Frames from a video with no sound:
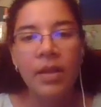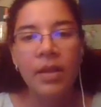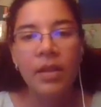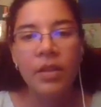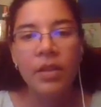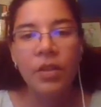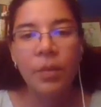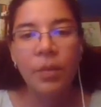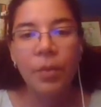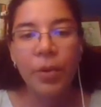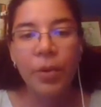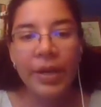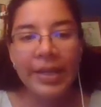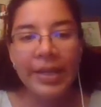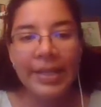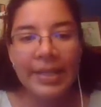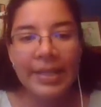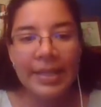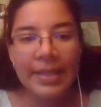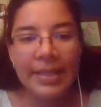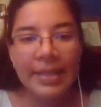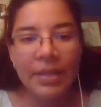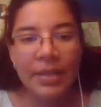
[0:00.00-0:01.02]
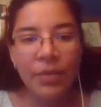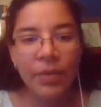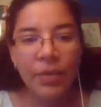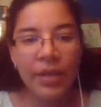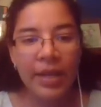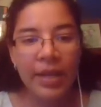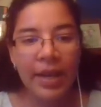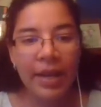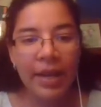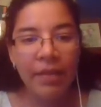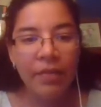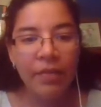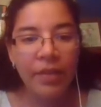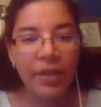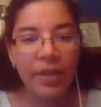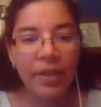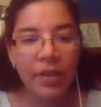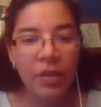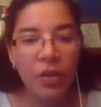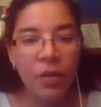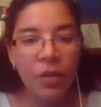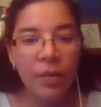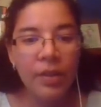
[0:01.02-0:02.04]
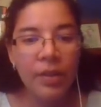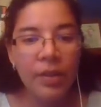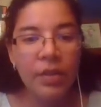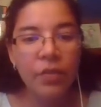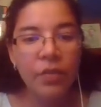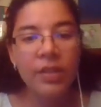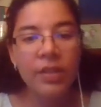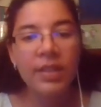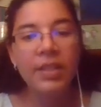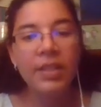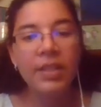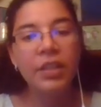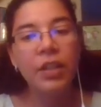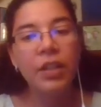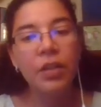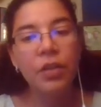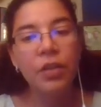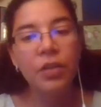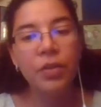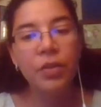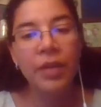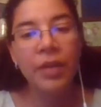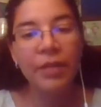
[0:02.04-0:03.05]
So pregnancy, we have in humans, fertilization occurs soon